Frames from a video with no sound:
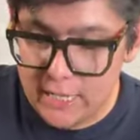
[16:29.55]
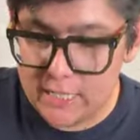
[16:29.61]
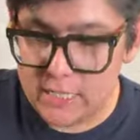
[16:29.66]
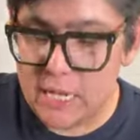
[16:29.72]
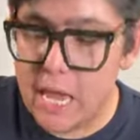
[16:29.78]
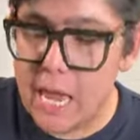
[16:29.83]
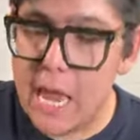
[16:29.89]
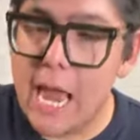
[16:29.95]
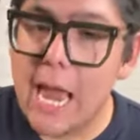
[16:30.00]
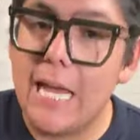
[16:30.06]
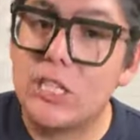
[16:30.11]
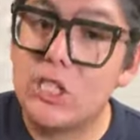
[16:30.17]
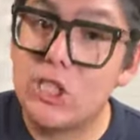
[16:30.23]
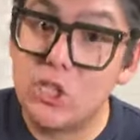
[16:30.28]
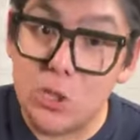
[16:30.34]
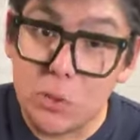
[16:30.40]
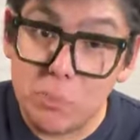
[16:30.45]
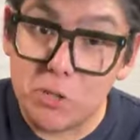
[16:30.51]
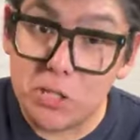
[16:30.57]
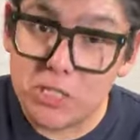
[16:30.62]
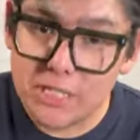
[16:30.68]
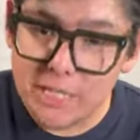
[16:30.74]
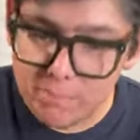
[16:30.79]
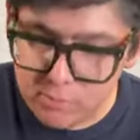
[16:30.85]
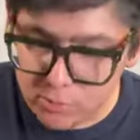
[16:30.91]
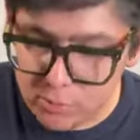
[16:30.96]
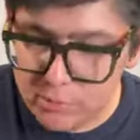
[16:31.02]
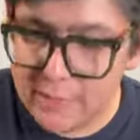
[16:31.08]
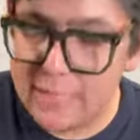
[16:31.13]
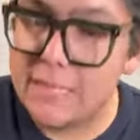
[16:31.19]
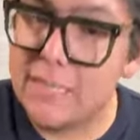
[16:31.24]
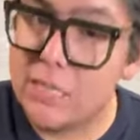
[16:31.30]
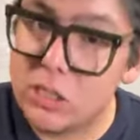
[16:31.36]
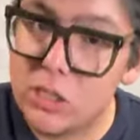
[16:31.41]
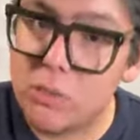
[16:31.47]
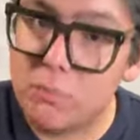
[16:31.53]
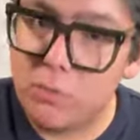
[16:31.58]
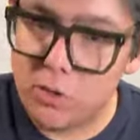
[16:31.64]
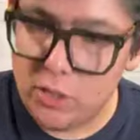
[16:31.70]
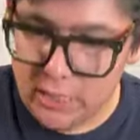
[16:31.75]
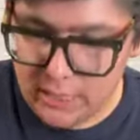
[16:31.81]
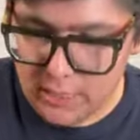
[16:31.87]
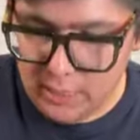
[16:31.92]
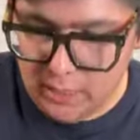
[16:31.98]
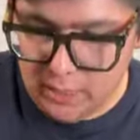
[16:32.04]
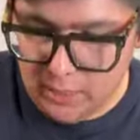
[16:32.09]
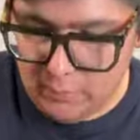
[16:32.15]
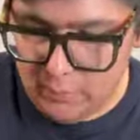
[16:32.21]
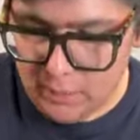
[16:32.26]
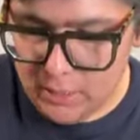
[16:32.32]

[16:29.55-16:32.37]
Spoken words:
it's super simple, but it does look pretty.